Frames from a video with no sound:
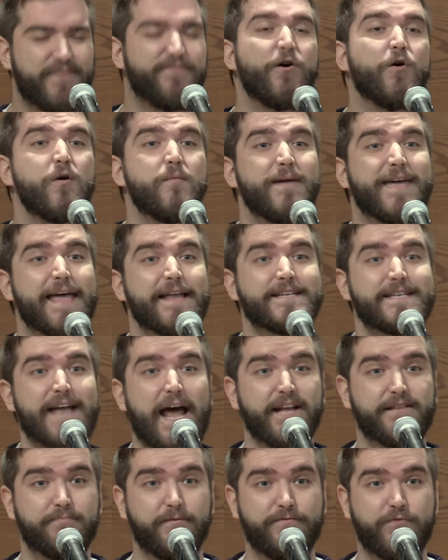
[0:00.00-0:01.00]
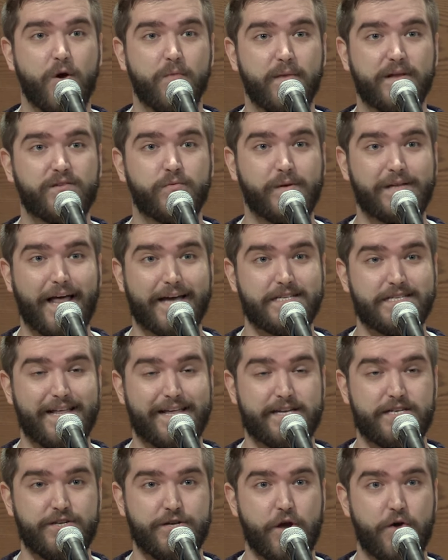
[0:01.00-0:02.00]
Before we begin tonight's performance, we'd like to
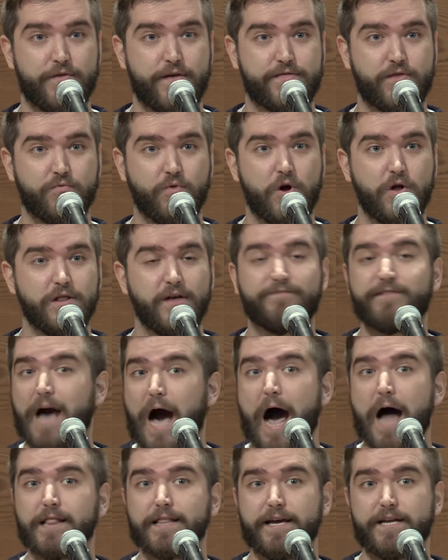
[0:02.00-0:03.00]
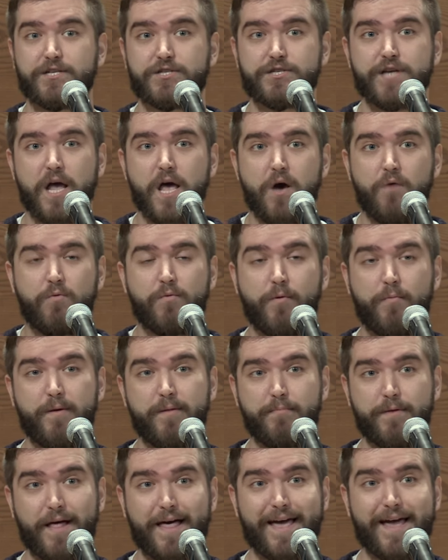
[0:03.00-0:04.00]
let you know that the role of college will
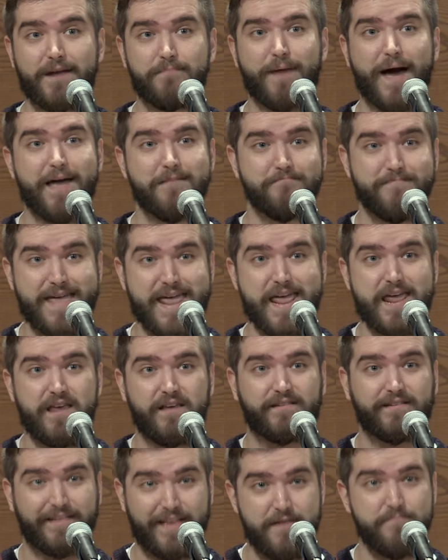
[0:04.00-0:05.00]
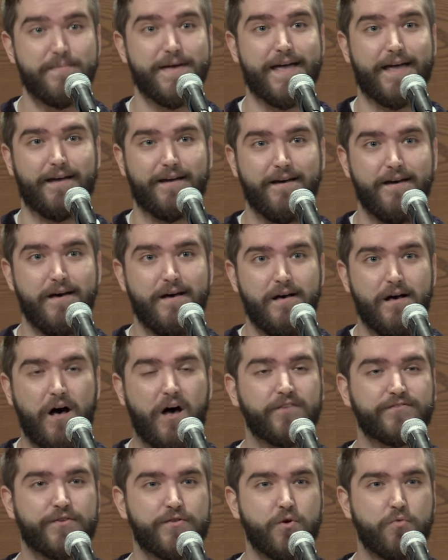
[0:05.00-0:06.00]
be played by me sleeping.
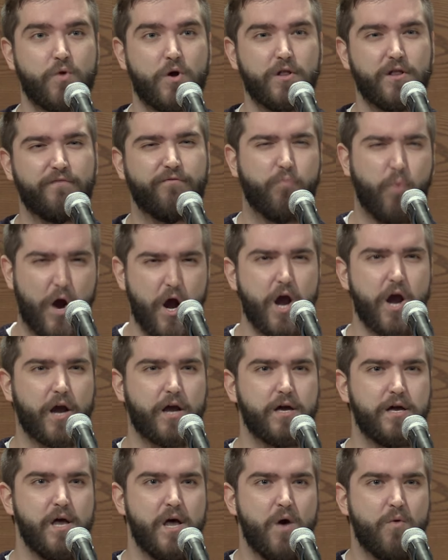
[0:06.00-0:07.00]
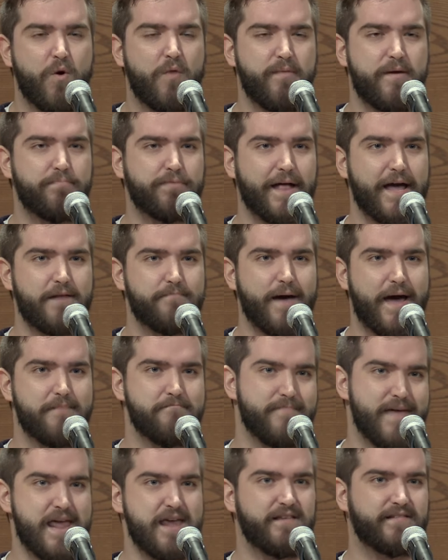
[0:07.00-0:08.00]
Also, the role of work will be played by
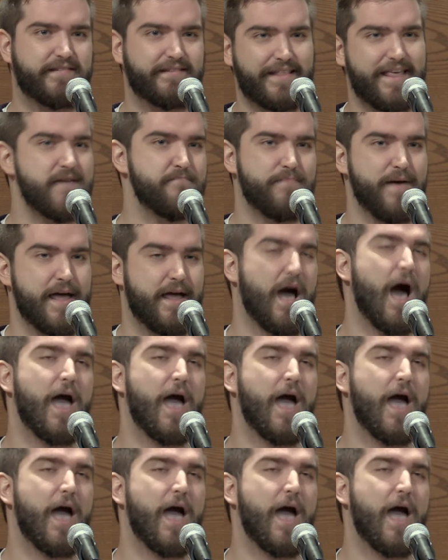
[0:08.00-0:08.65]
me sleeping.